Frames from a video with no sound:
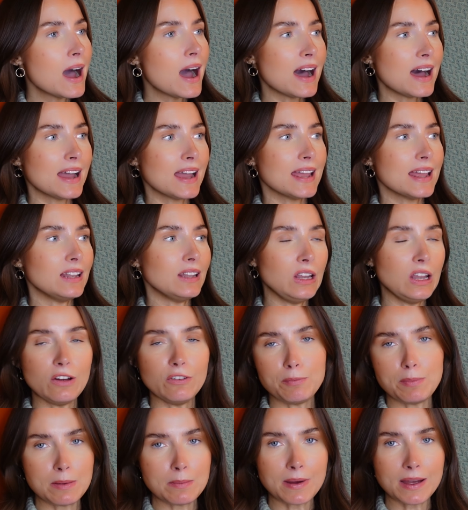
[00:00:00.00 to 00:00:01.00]
I love
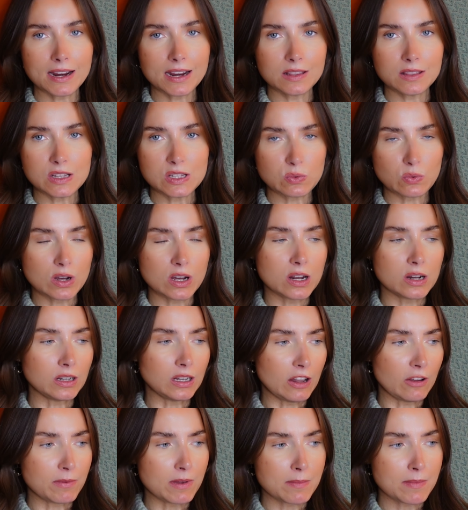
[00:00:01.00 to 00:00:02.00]
being back in this world,
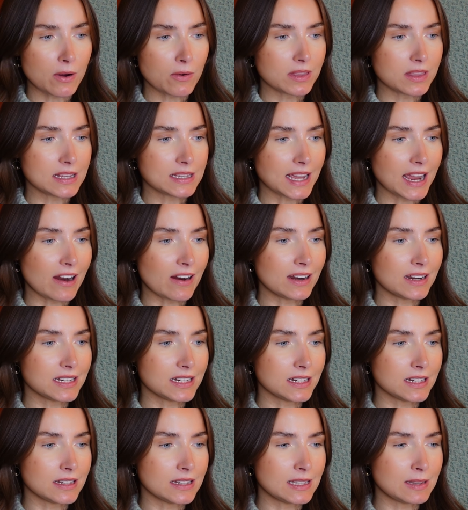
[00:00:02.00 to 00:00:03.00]
love being back with these
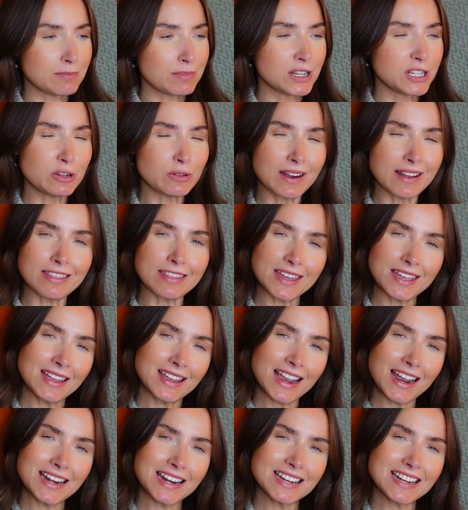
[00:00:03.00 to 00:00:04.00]
characters, but do I
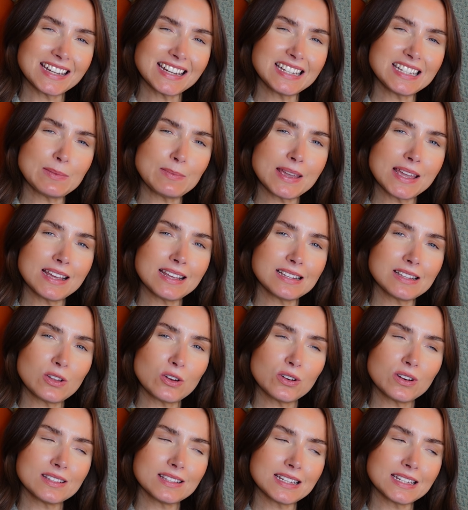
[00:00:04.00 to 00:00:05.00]
think I needed it to be as
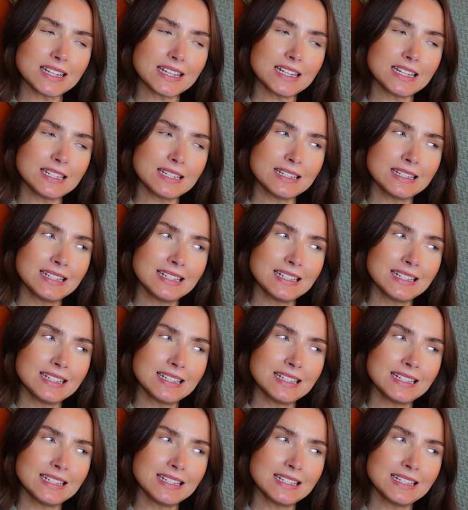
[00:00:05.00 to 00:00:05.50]
long as it did?